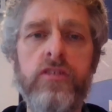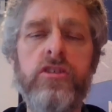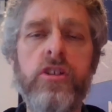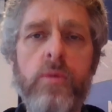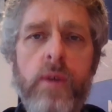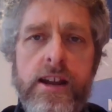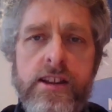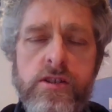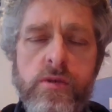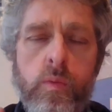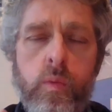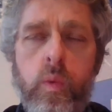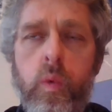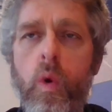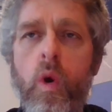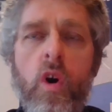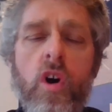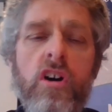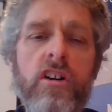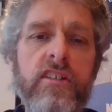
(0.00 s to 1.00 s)
to wage
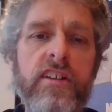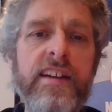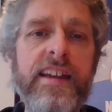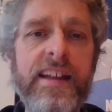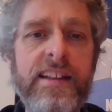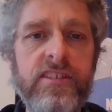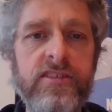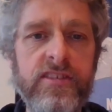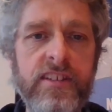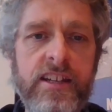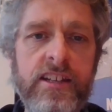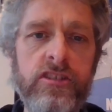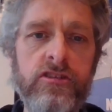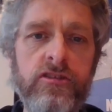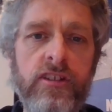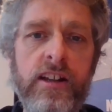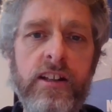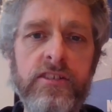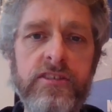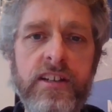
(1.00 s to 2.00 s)
war against
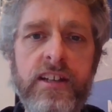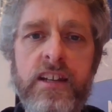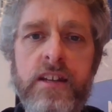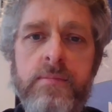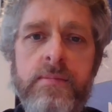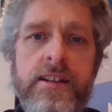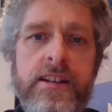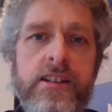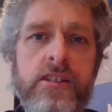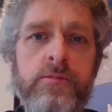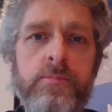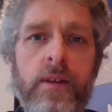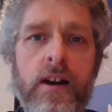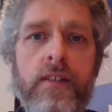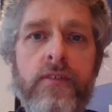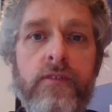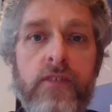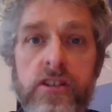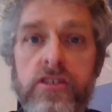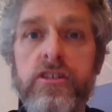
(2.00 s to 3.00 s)
Israel's enemies
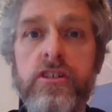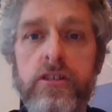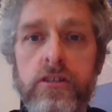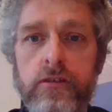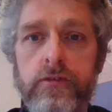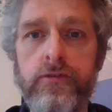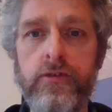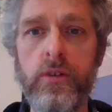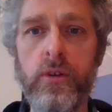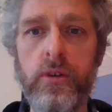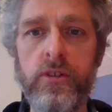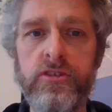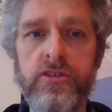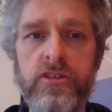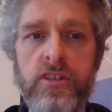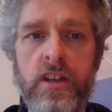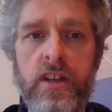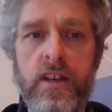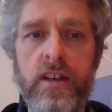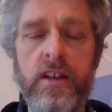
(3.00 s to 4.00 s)
by physical
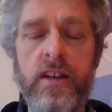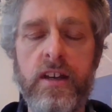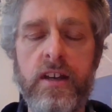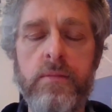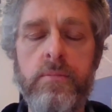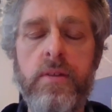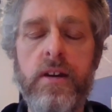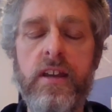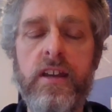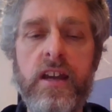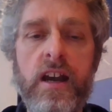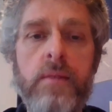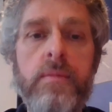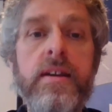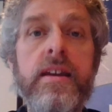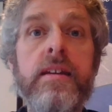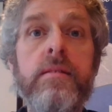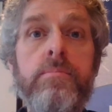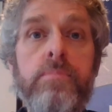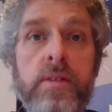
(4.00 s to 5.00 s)
force, but
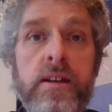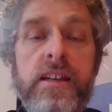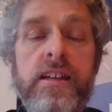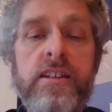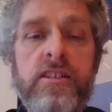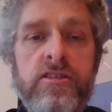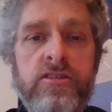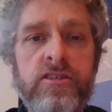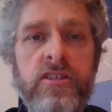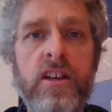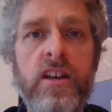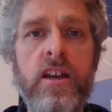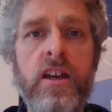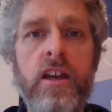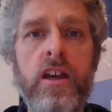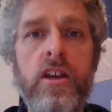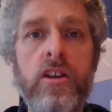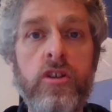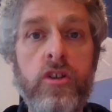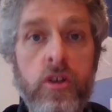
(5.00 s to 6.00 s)
coming in peace,
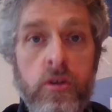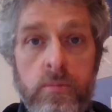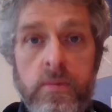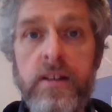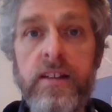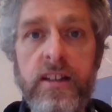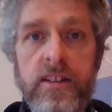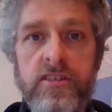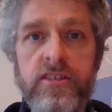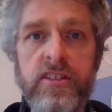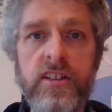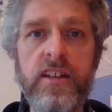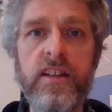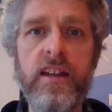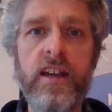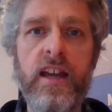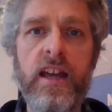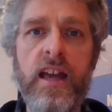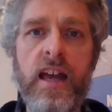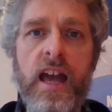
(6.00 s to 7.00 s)

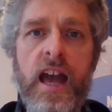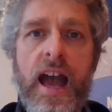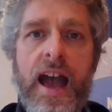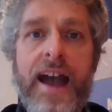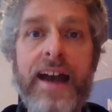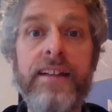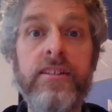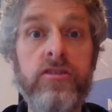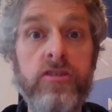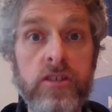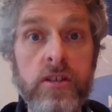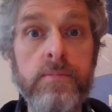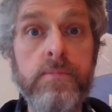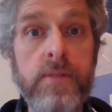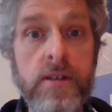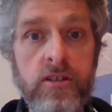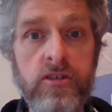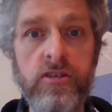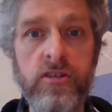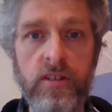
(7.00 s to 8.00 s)
humility, and
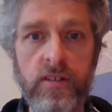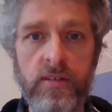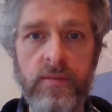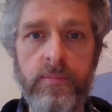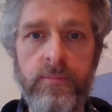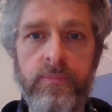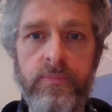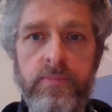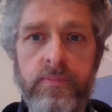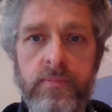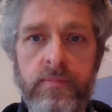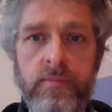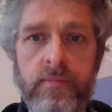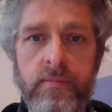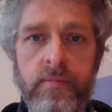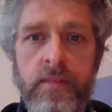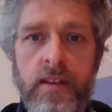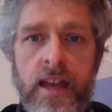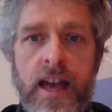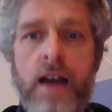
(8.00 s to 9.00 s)
submission.
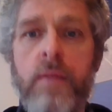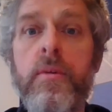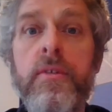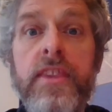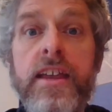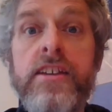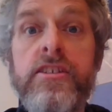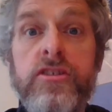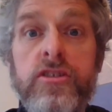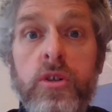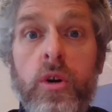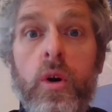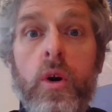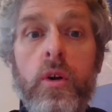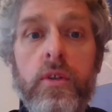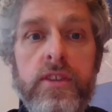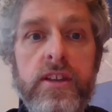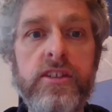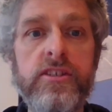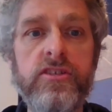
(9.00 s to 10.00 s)
And when they
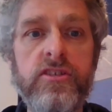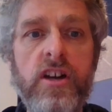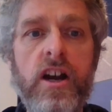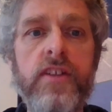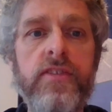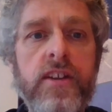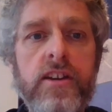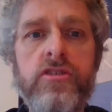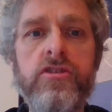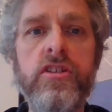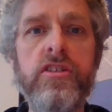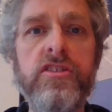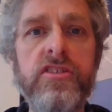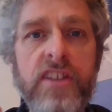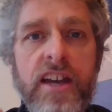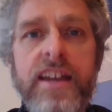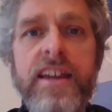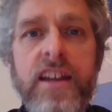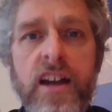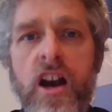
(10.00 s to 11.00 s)
saw this sign, they should
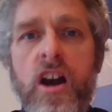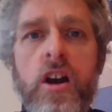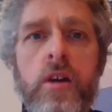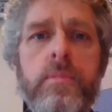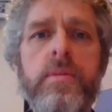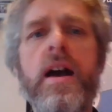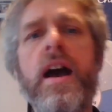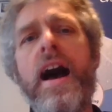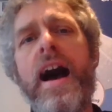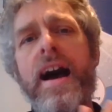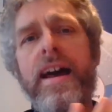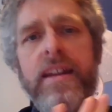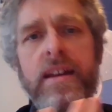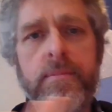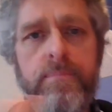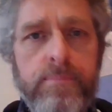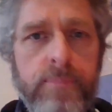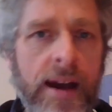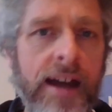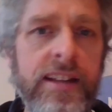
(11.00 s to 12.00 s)
take hope and
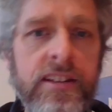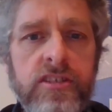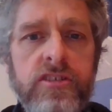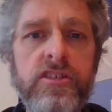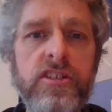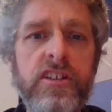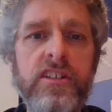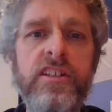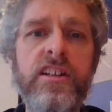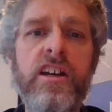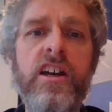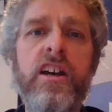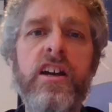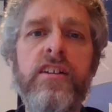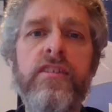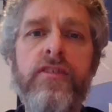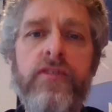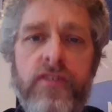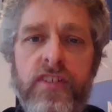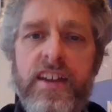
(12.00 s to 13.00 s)
abandon
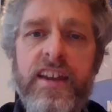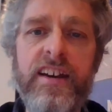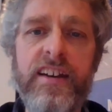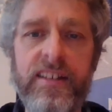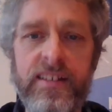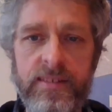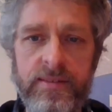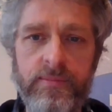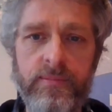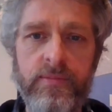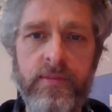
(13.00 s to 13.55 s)
fear.